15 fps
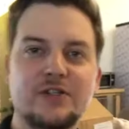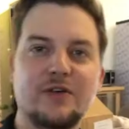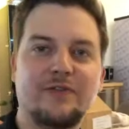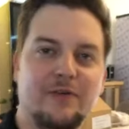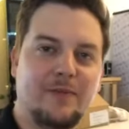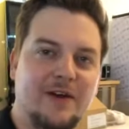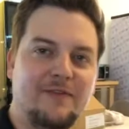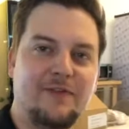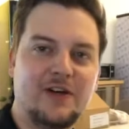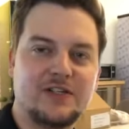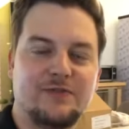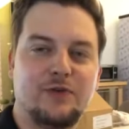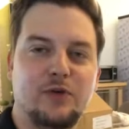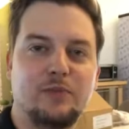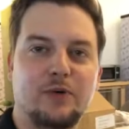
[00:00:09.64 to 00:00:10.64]
So for my fresh
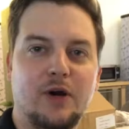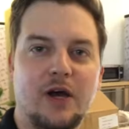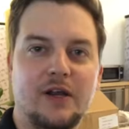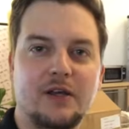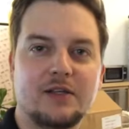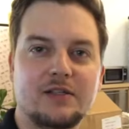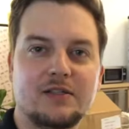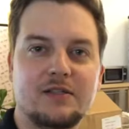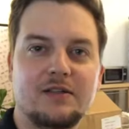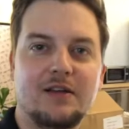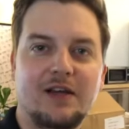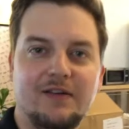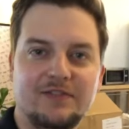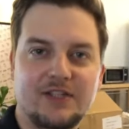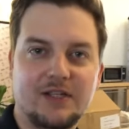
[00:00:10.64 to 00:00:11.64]
food products,
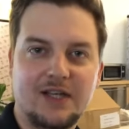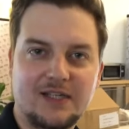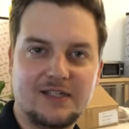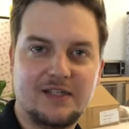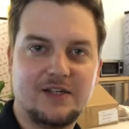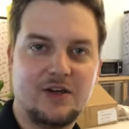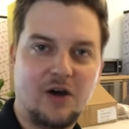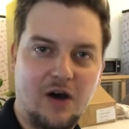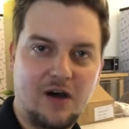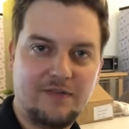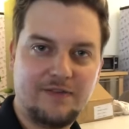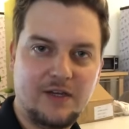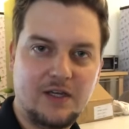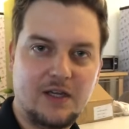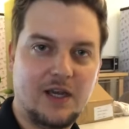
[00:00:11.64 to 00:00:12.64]
I've selected
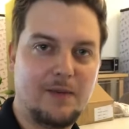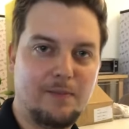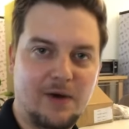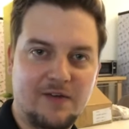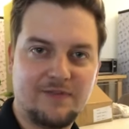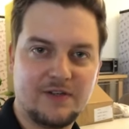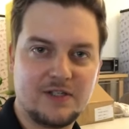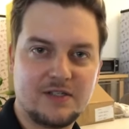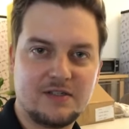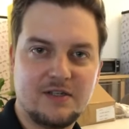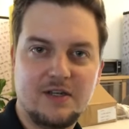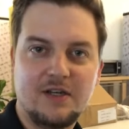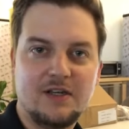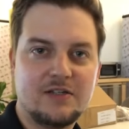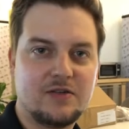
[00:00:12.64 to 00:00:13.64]
coffee and muffins.
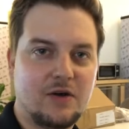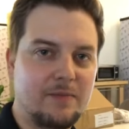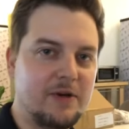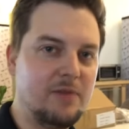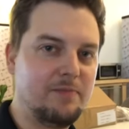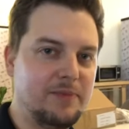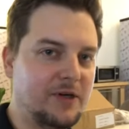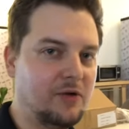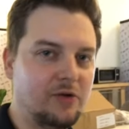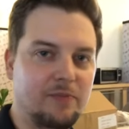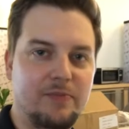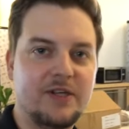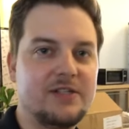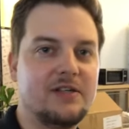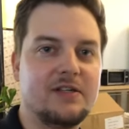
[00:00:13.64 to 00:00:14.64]
So I'm gonna build a
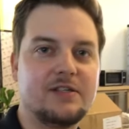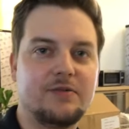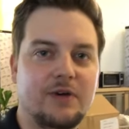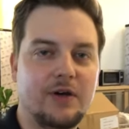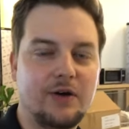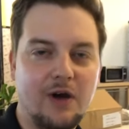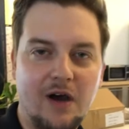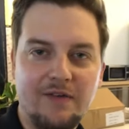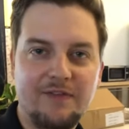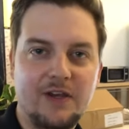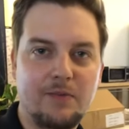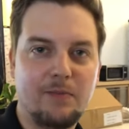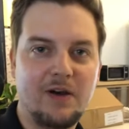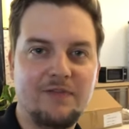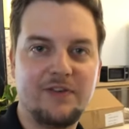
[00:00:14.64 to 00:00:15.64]
business around coffee
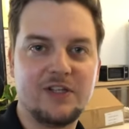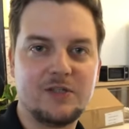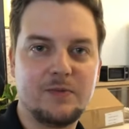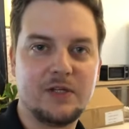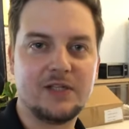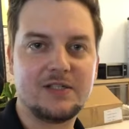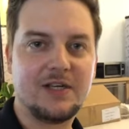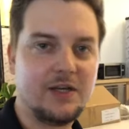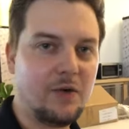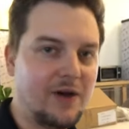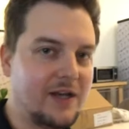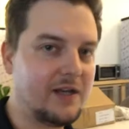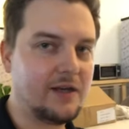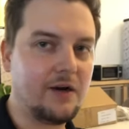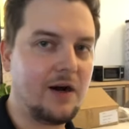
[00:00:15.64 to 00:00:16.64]
and muffins because I know I
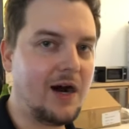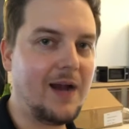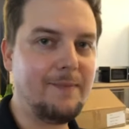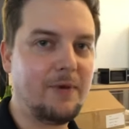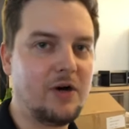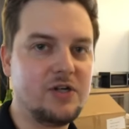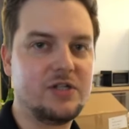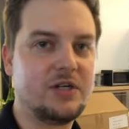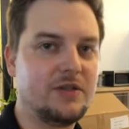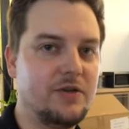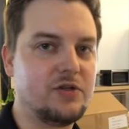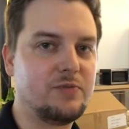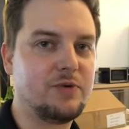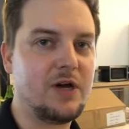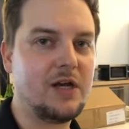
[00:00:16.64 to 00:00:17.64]
can get a high margin on
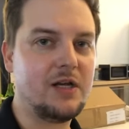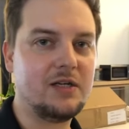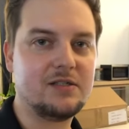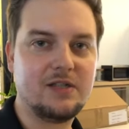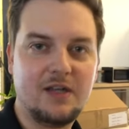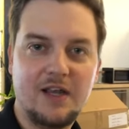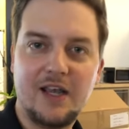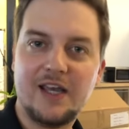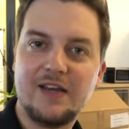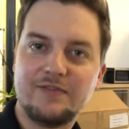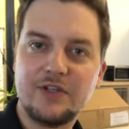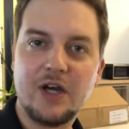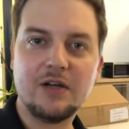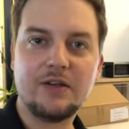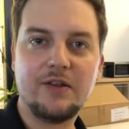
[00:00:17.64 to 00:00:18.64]
those products. And I've
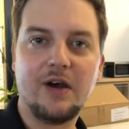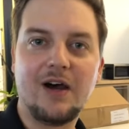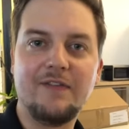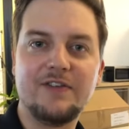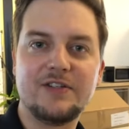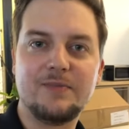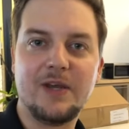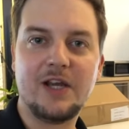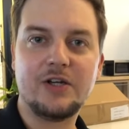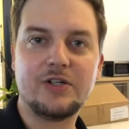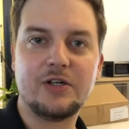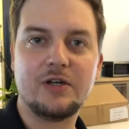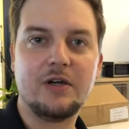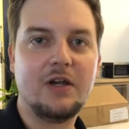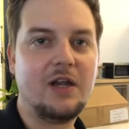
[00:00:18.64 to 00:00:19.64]
talked to the office
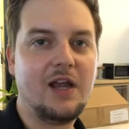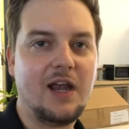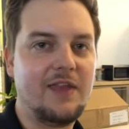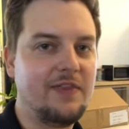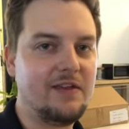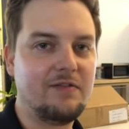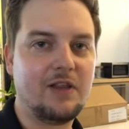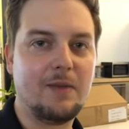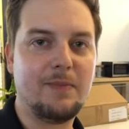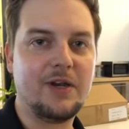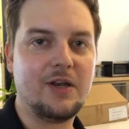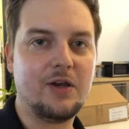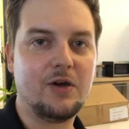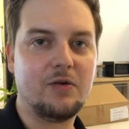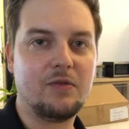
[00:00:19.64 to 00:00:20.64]
manager and they've let me
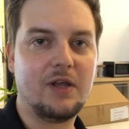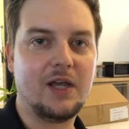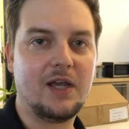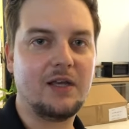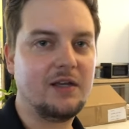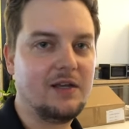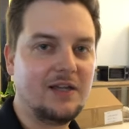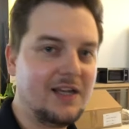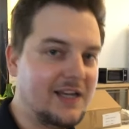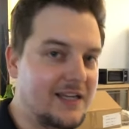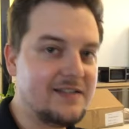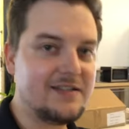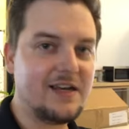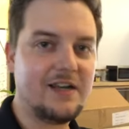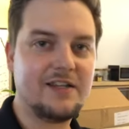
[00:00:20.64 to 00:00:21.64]
know that
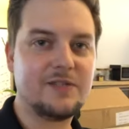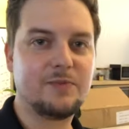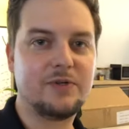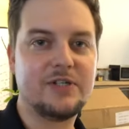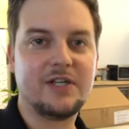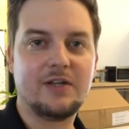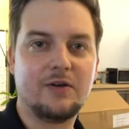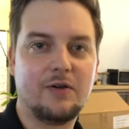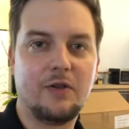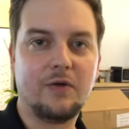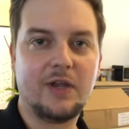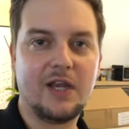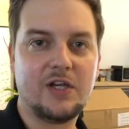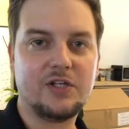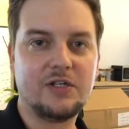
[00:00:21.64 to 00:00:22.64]
inside of this particular
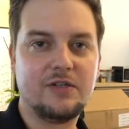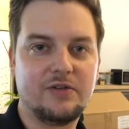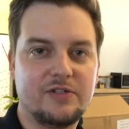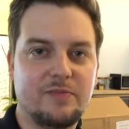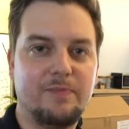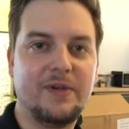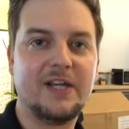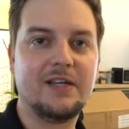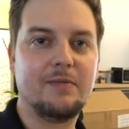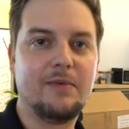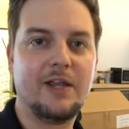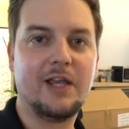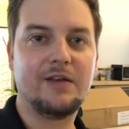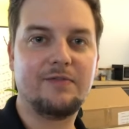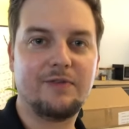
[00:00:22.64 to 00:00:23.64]
location, there's a big
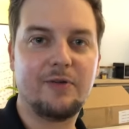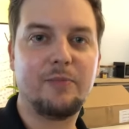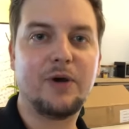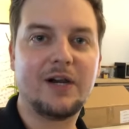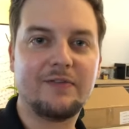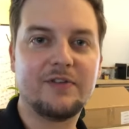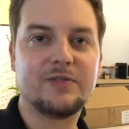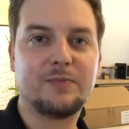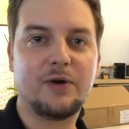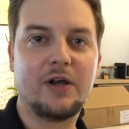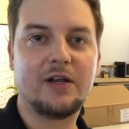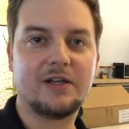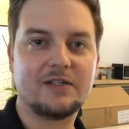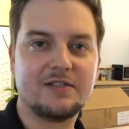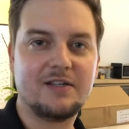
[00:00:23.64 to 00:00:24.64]
demand for breakfast
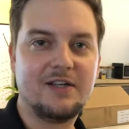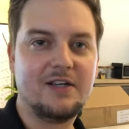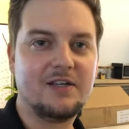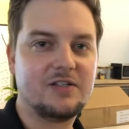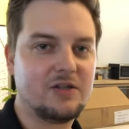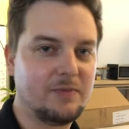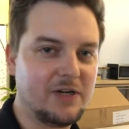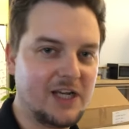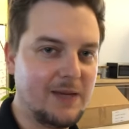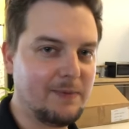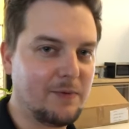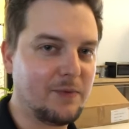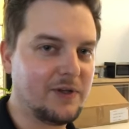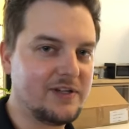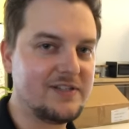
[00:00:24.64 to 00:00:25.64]
products. So I'm gonna keep
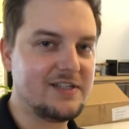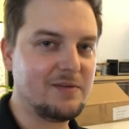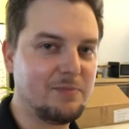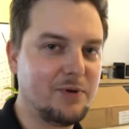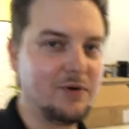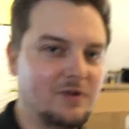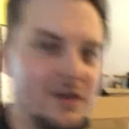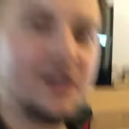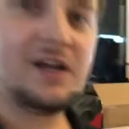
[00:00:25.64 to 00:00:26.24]
it really simple